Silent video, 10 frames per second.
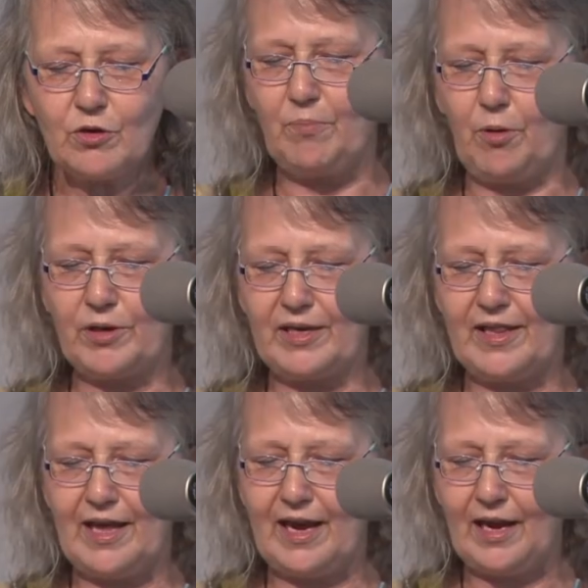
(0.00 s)
Most
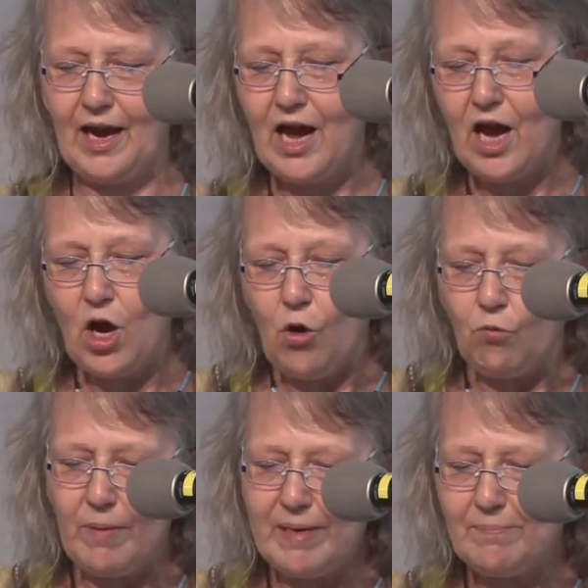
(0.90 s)
important thing,
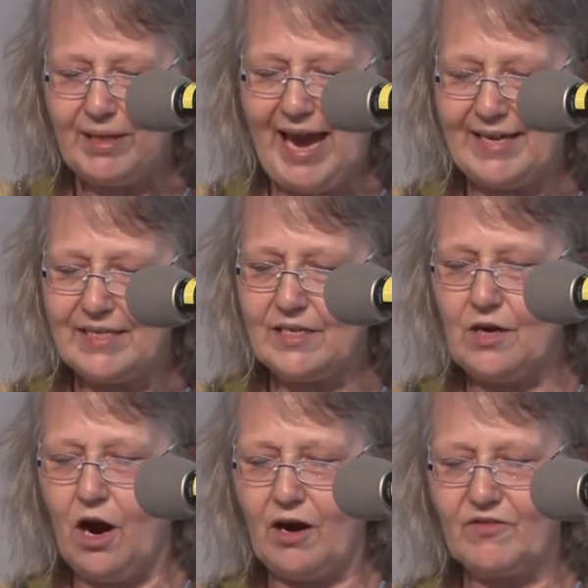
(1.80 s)
women planted
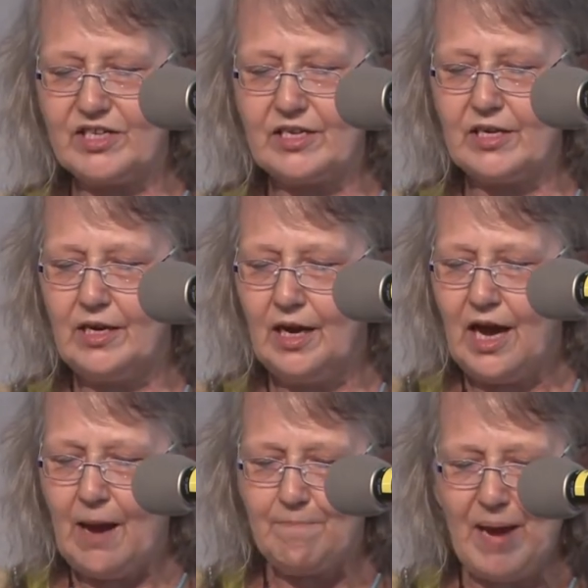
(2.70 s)
and harvested,
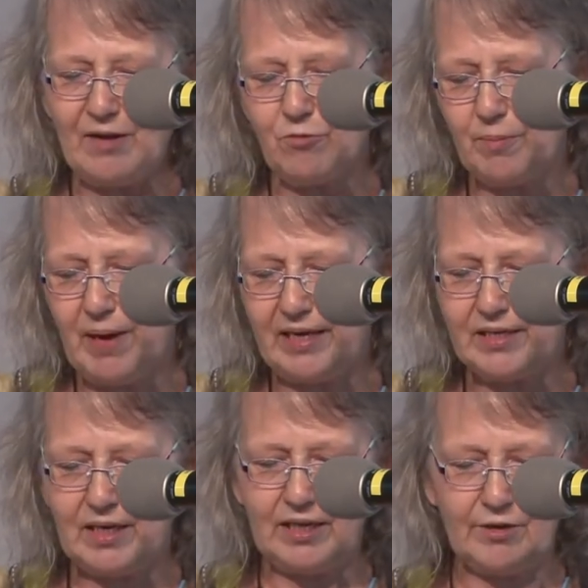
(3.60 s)
men were
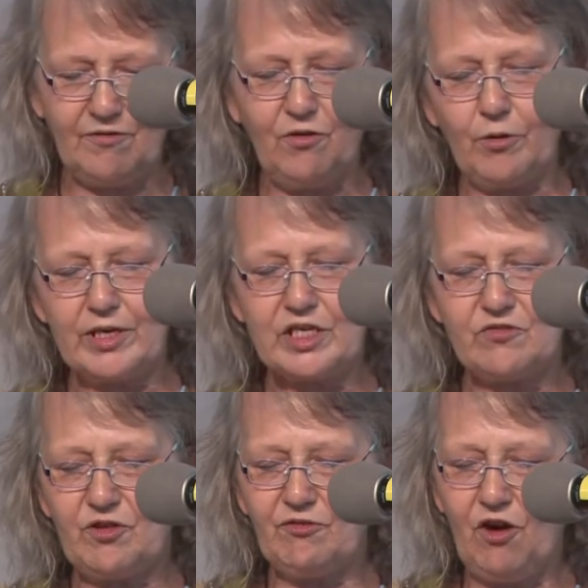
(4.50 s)
made to clear
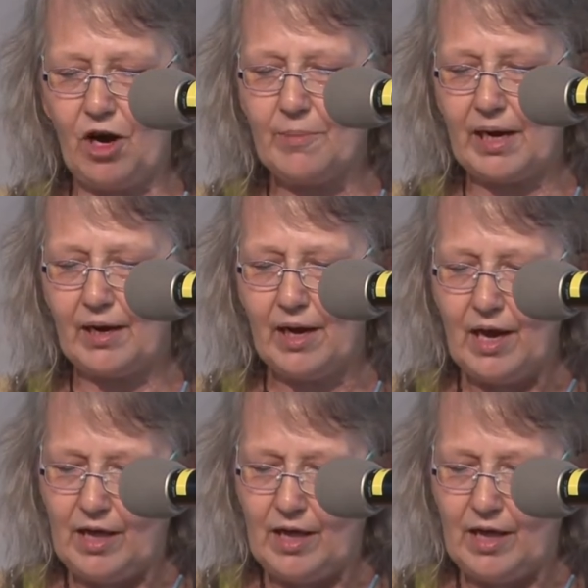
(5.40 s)
forests for farming.